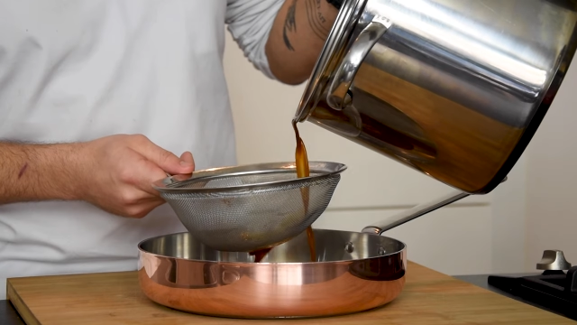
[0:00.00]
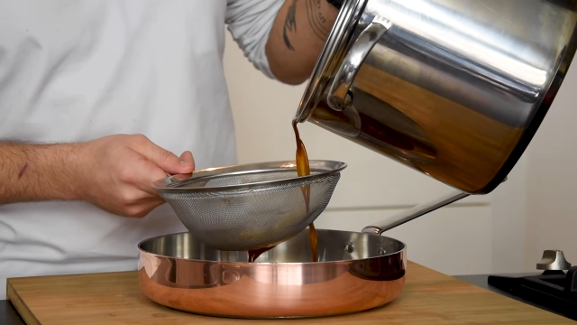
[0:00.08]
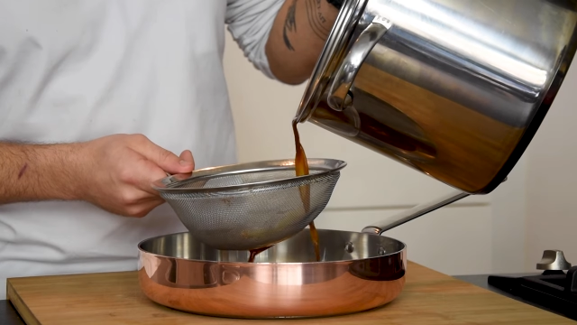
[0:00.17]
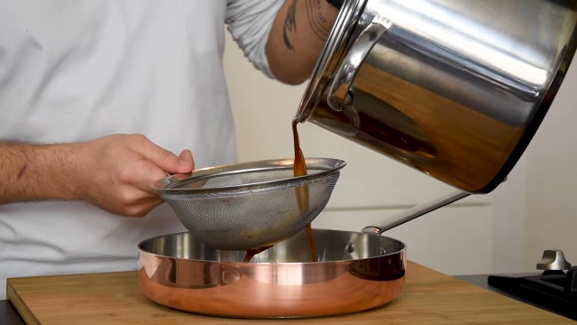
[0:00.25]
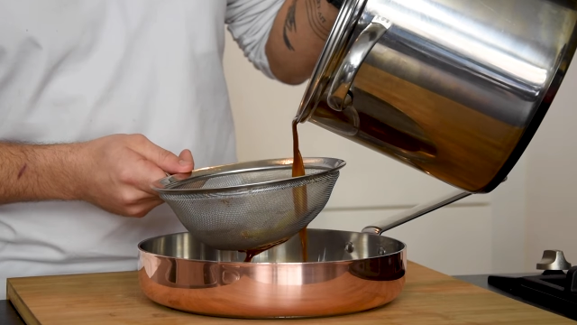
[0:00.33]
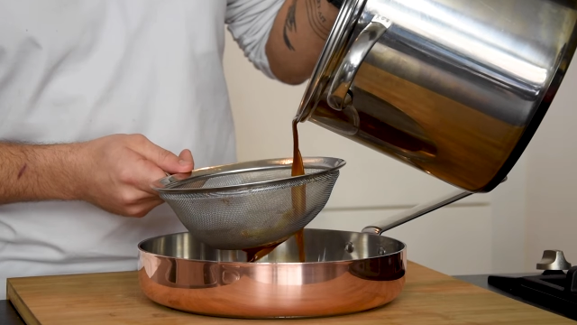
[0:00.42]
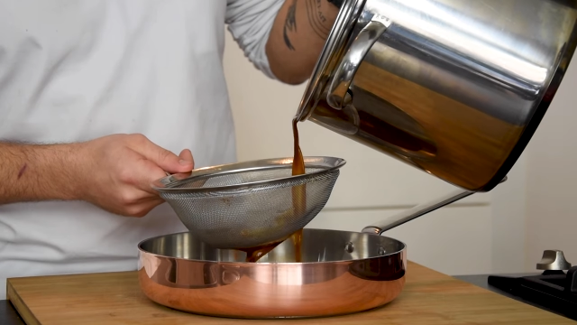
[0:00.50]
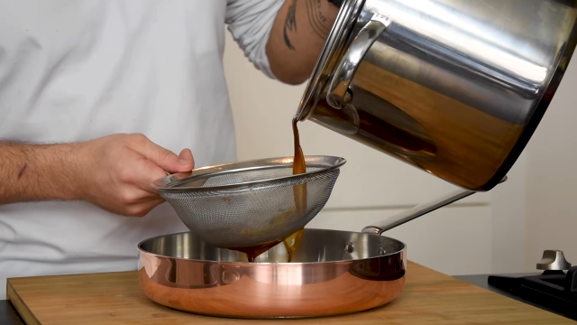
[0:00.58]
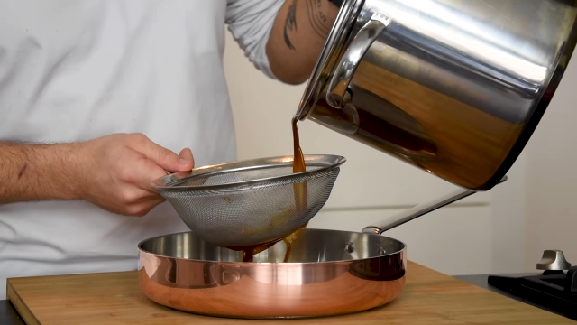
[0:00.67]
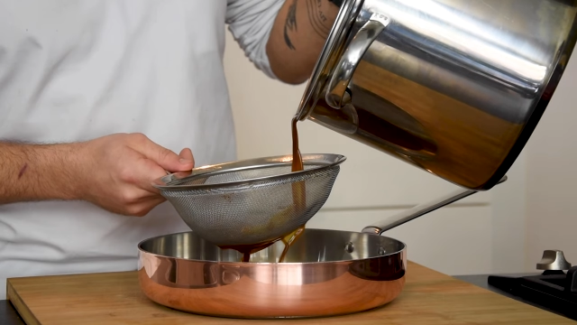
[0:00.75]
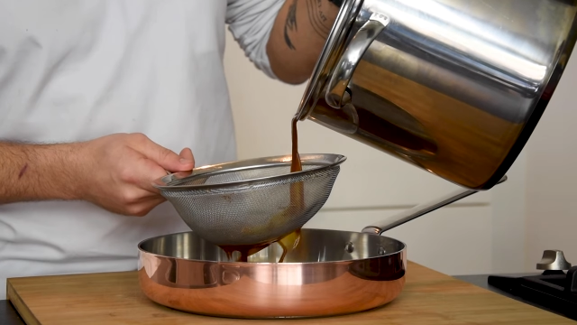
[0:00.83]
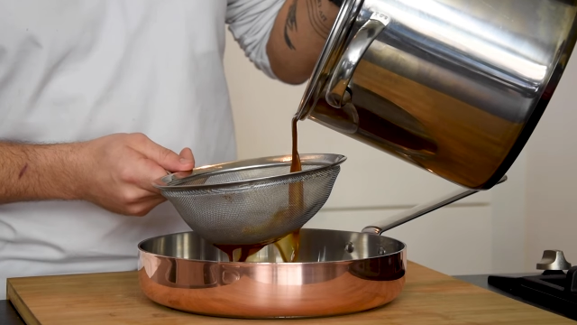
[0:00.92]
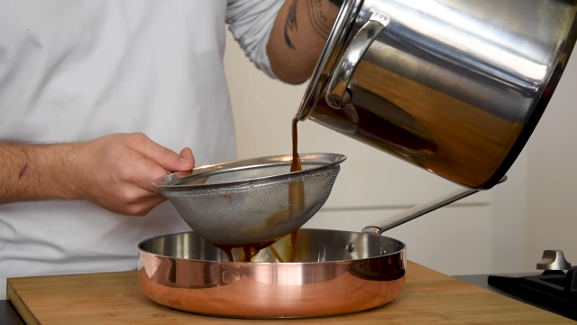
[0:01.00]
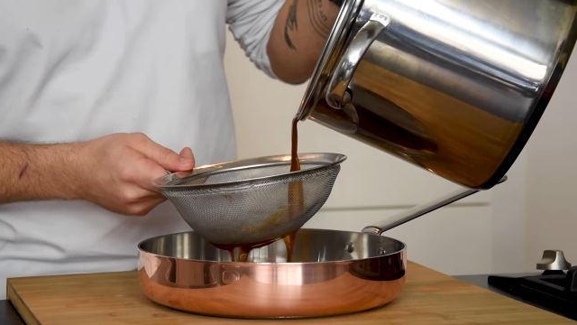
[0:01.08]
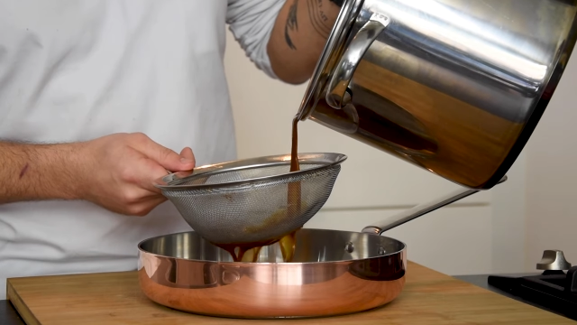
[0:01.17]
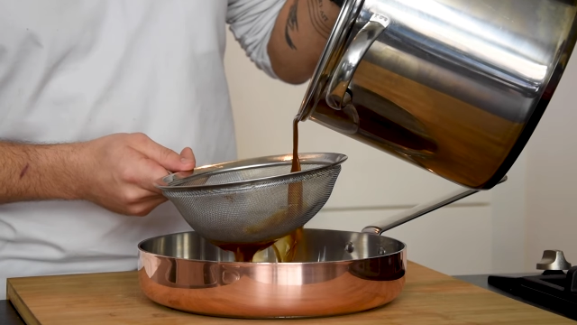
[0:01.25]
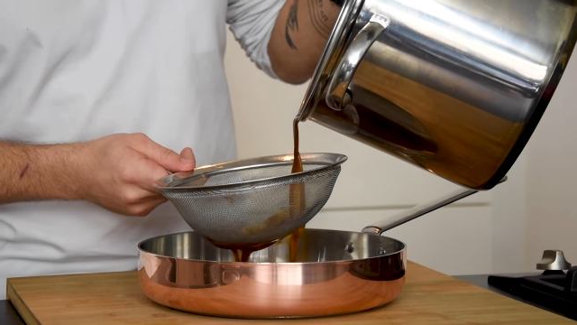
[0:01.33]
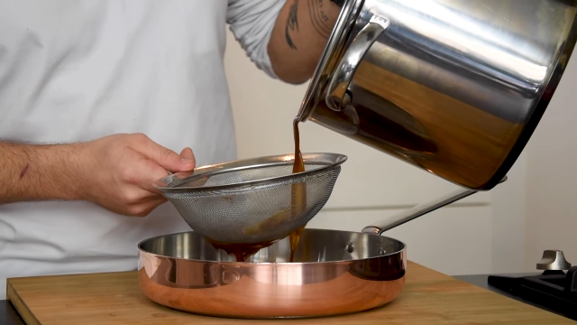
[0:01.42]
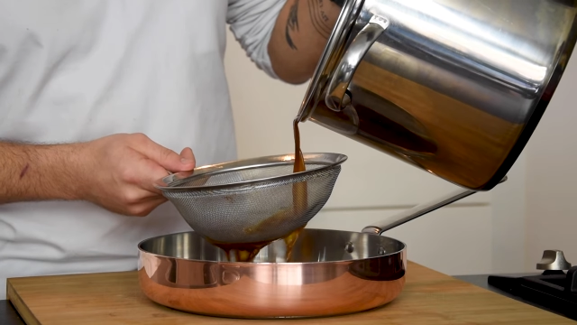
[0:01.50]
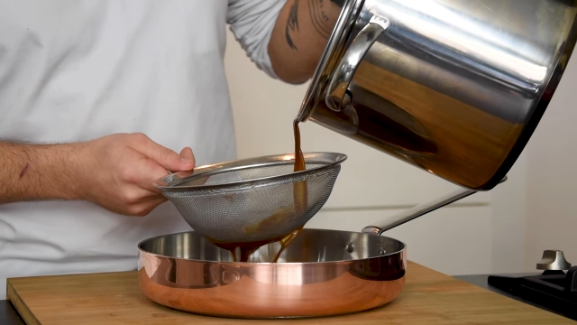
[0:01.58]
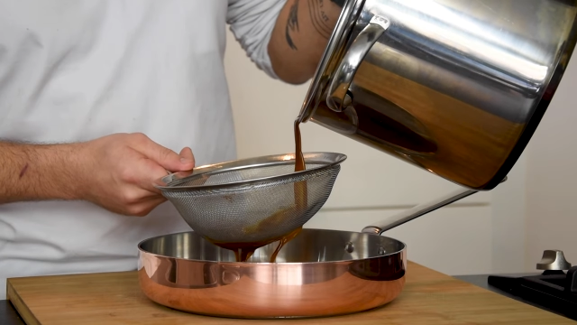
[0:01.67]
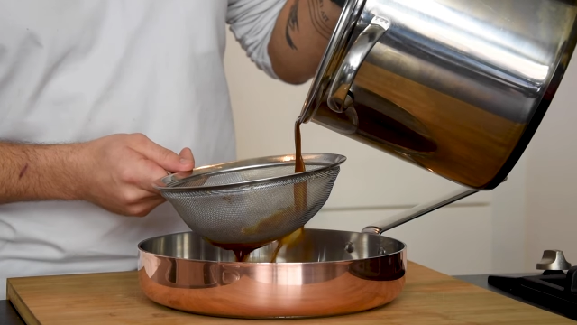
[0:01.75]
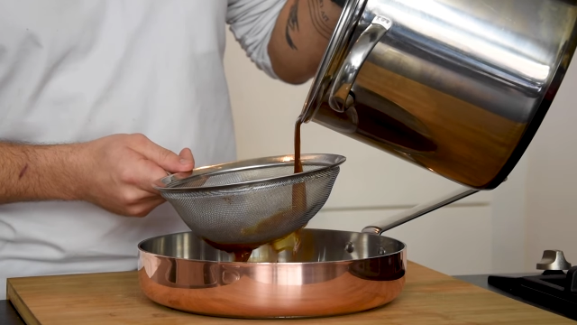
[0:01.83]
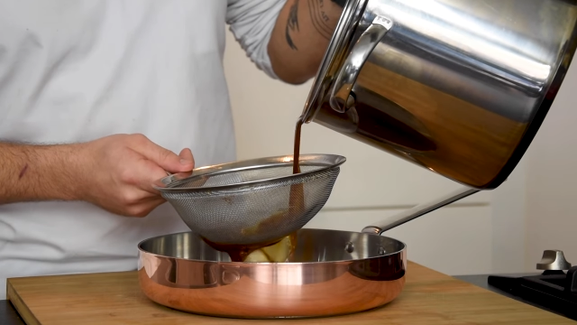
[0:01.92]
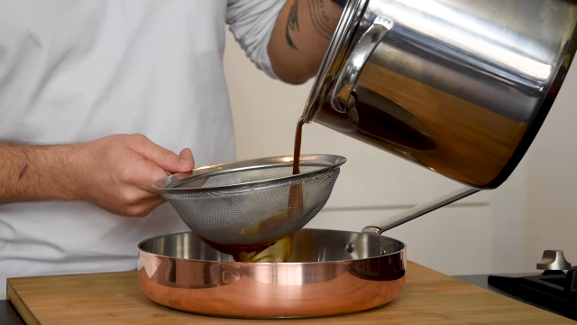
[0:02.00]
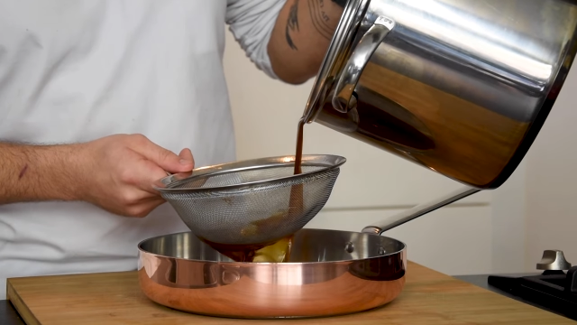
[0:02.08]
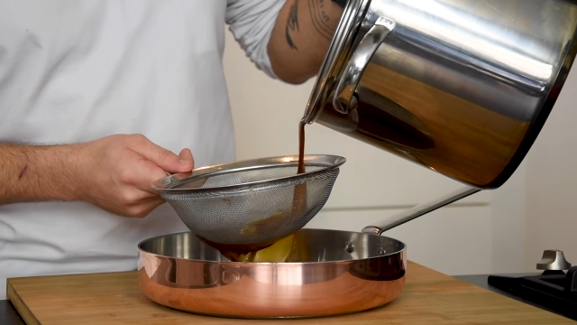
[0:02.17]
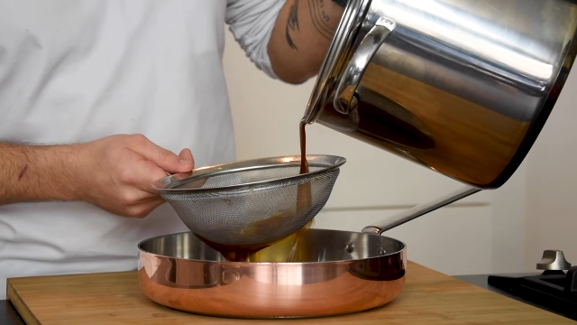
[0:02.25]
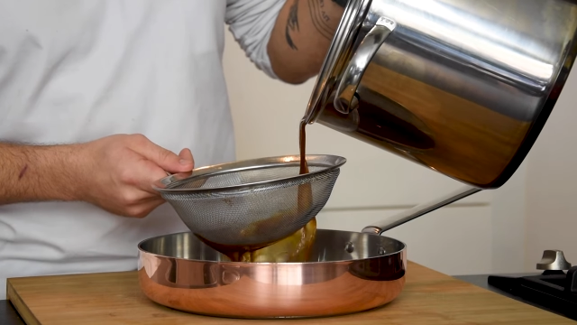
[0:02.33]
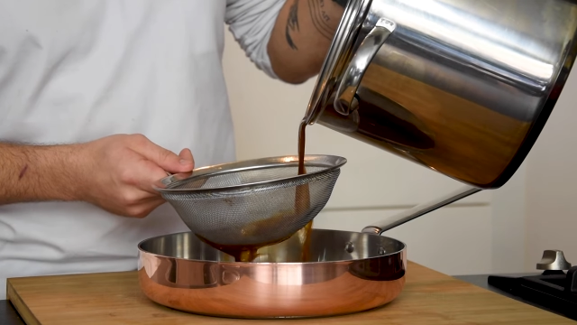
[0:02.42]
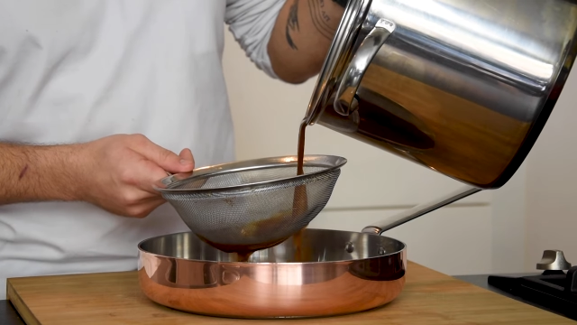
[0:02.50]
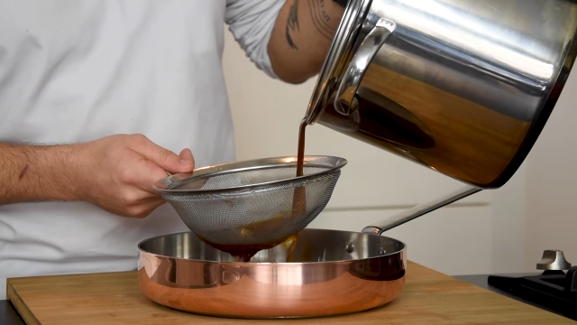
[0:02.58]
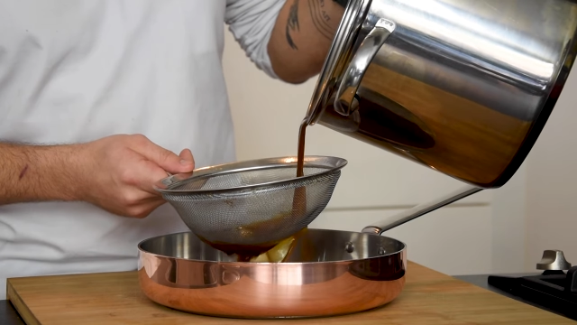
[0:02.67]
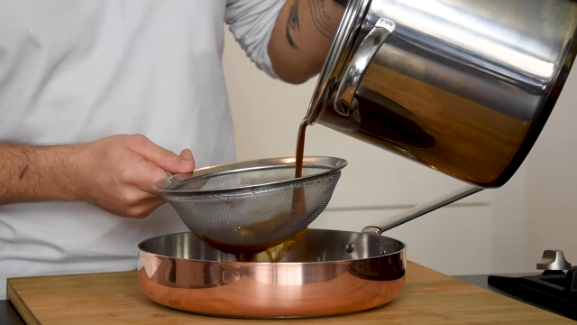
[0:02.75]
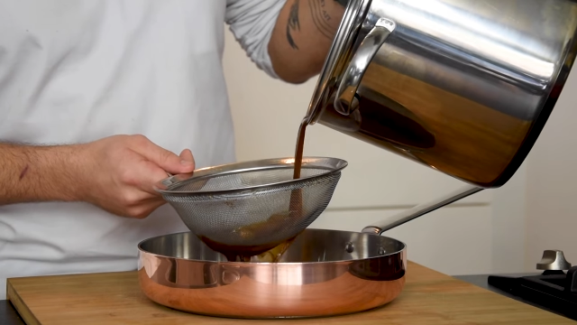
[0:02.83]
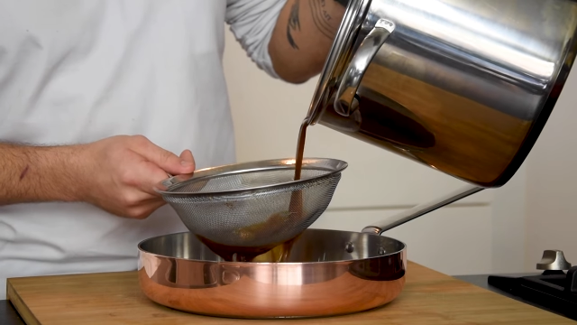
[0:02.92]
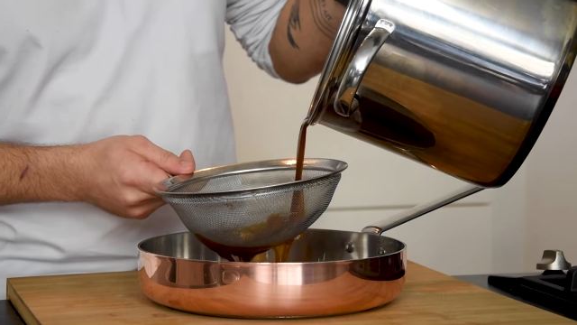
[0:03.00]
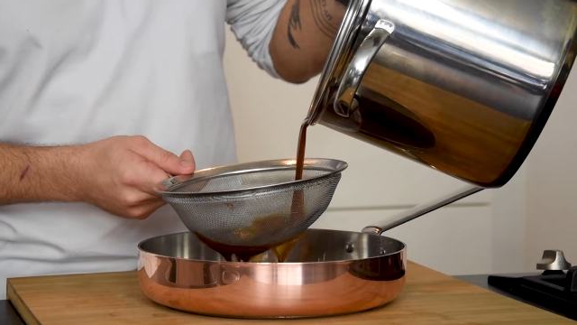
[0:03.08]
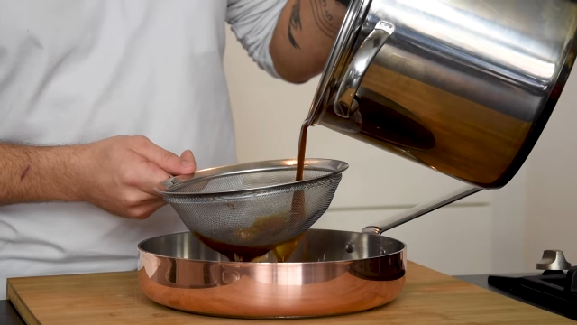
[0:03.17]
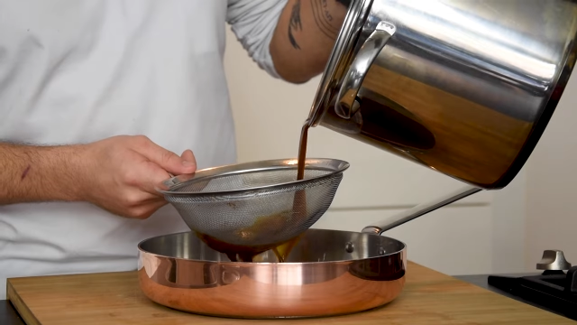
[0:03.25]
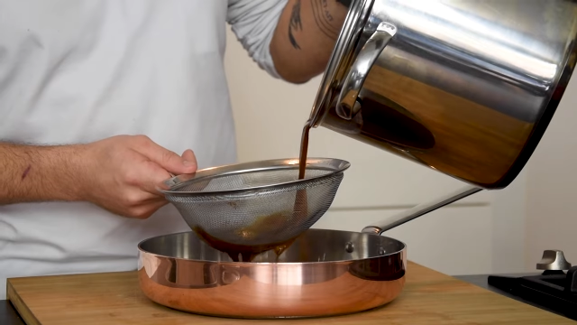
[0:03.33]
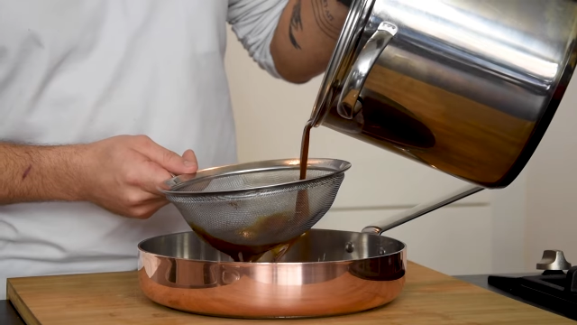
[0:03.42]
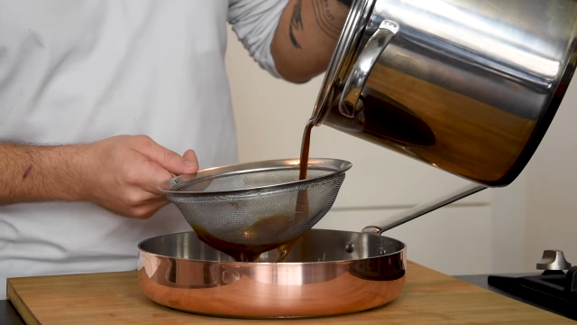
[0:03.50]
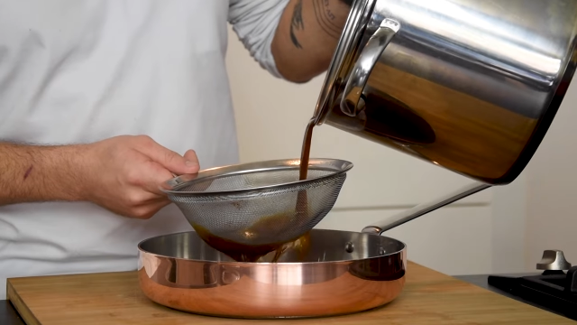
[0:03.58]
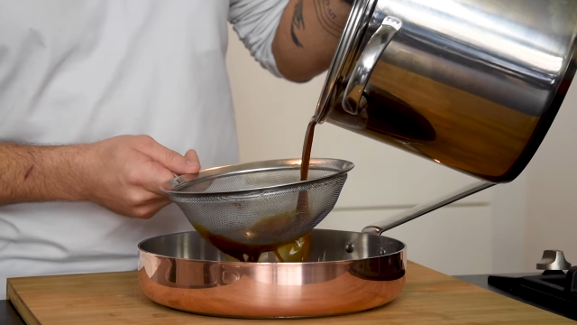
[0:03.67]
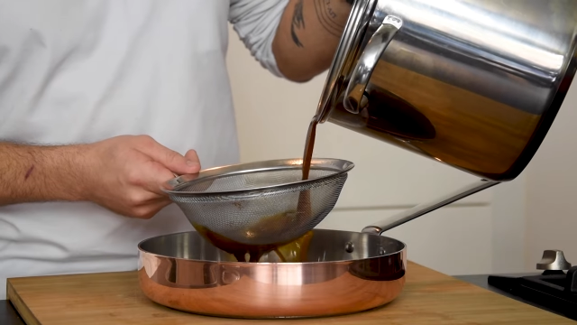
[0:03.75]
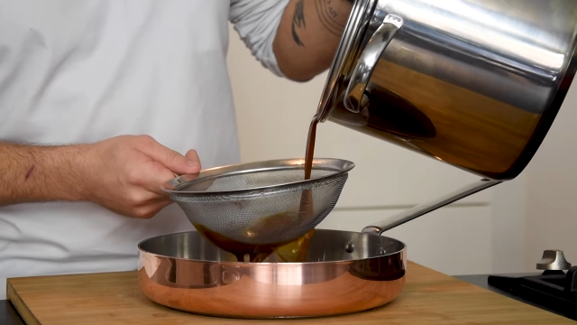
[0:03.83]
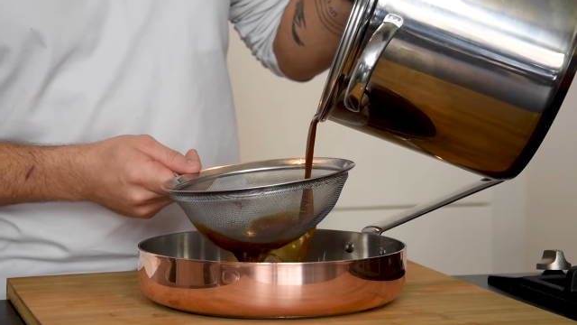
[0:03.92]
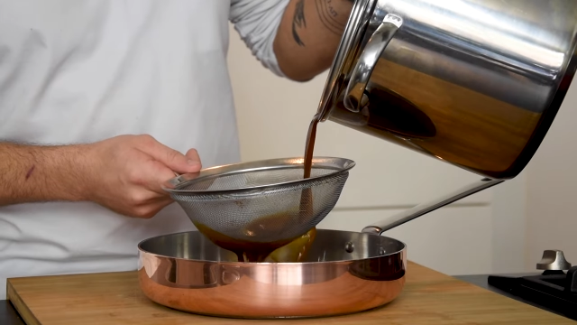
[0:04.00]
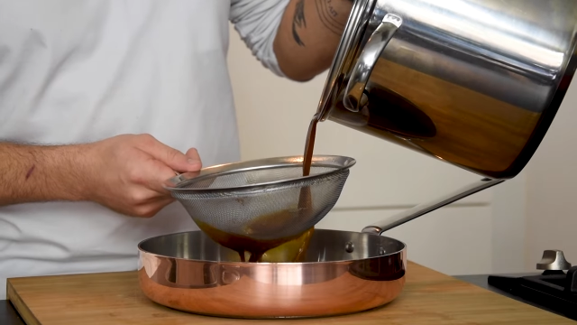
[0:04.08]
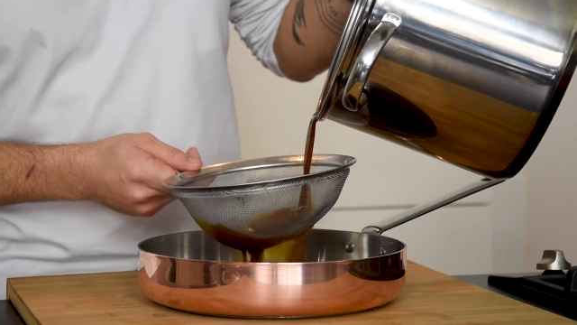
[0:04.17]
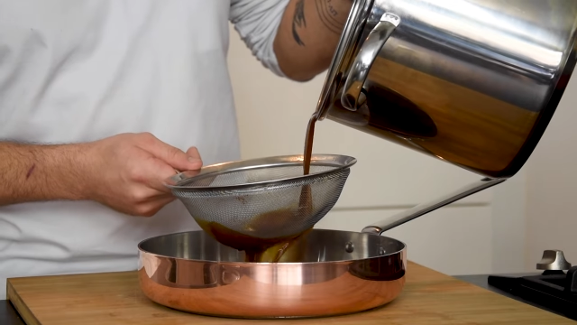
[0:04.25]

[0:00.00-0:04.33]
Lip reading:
No face is visible, so there are no lips to read.